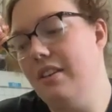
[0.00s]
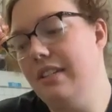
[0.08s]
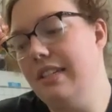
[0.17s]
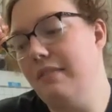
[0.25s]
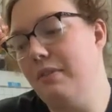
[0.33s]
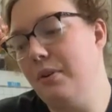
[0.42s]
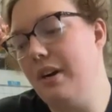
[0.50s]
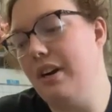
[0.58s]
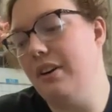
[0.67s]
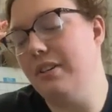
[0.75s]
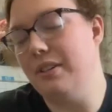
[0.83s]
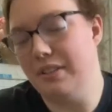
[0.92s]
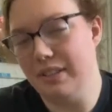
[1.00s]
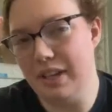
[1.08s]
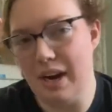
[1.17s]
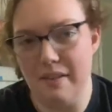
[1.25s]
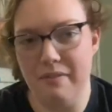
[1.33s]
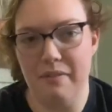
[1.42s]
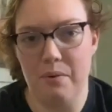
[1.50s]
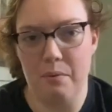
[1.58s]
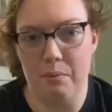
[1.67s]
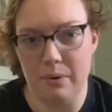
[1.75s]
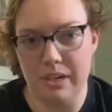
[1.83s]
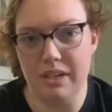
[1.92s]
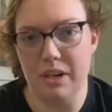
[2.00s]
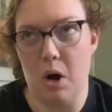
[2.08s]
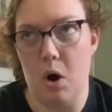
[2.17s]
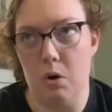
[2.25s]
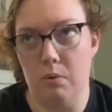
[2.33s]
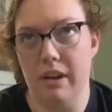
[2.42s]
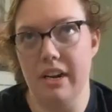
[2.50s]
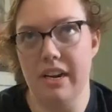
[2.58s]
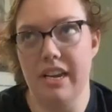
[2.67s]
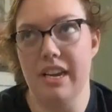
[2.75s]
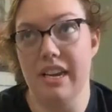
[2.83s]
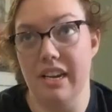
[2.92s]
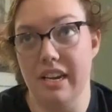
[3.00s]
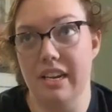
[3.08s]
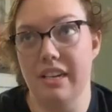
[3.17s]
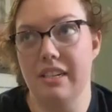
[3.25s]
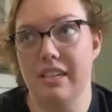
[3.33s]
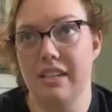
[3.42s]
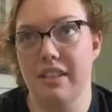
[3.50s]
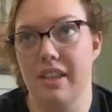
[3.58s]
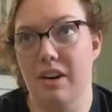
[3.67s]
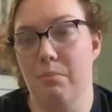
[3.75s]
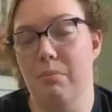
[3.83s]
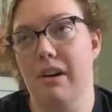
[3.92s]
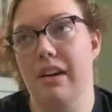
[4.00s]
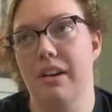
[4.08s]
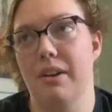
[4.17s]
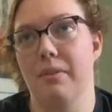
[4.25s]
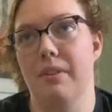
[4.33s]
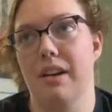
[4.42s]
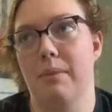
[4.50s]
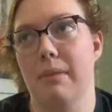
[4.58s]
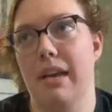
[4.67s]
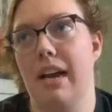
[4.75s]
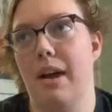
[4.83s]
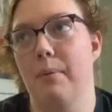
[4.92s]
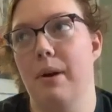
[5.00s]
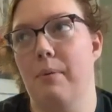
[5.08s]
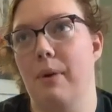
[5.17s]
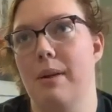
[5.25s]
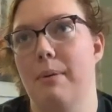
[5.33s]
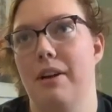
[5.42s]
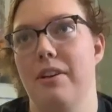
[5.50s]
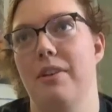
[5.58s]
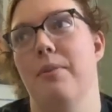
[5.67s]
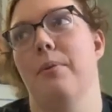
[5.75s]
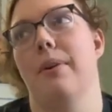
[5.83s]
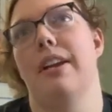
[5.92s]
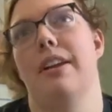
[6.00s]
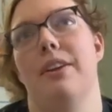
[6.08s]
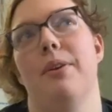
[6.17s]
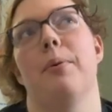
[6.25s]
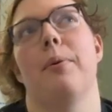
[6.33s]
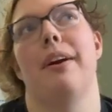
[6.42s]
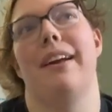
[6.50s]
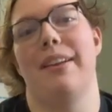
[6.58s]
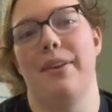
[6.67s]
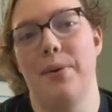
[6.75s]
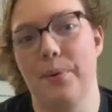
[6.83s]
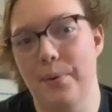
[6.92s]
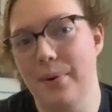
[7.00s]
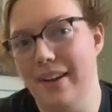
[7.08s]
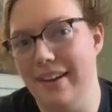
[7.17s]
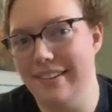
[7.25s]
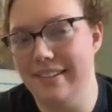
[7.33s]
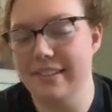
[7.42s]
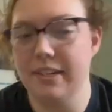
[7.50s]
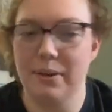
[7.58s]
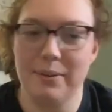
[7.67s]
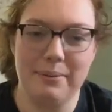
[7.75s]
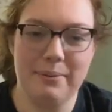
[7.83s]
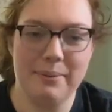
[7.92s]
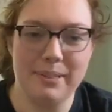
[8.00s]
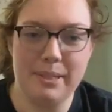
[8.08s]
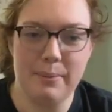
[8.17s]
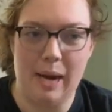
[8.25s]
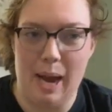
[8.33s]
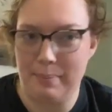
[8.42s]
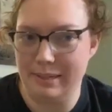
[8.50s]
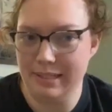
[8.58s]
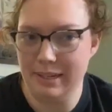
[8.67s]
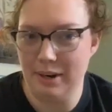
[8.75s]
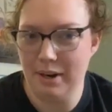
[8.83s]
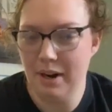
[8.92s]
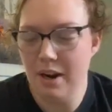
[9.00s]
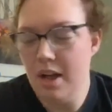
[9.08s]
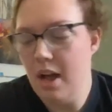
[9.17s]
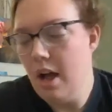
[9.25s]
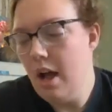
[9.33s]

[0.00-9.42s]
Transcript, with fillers: there's several characters that I've written already in it that are brand new that I'm like, I wanna write about you and you and you. And so we'll see what happens there.